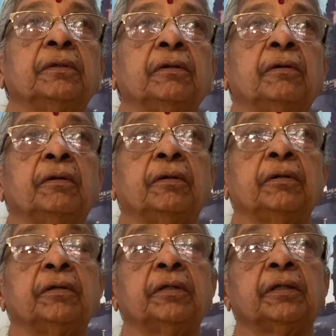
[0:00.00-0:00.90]

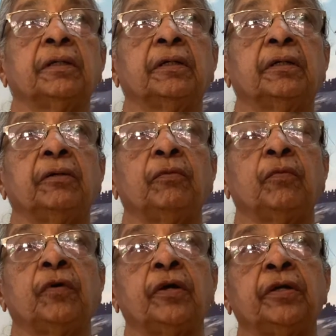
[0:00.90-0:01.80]
Or
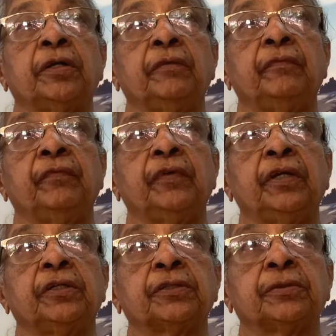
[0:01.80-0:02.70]
what
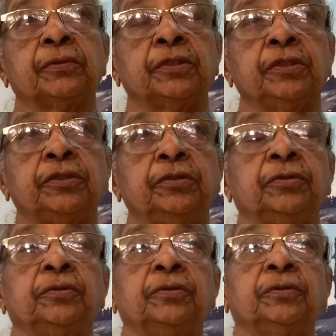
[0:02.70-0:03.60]
we should
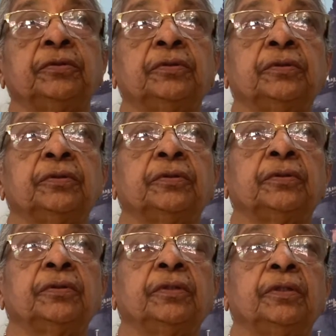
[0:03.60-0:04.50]
do
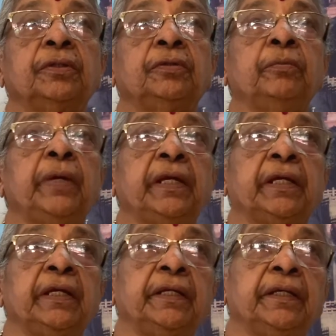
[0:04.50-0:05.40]
to
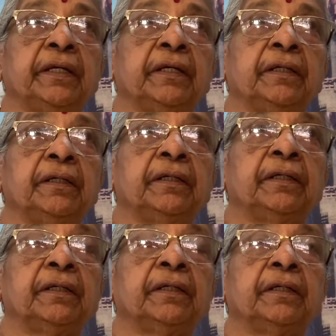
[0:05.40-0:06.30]
make India
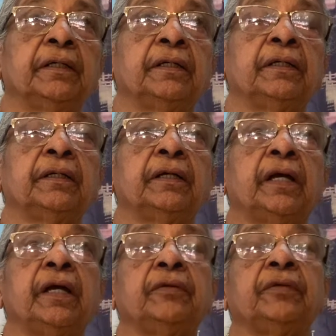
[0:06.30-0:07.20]

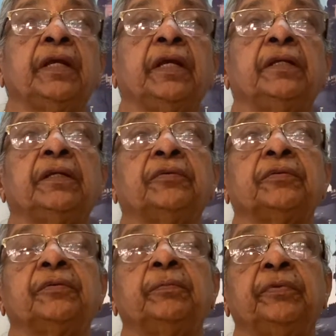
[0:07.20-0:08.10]
as great
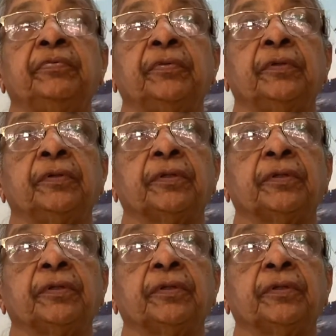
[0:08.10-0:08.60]
as before?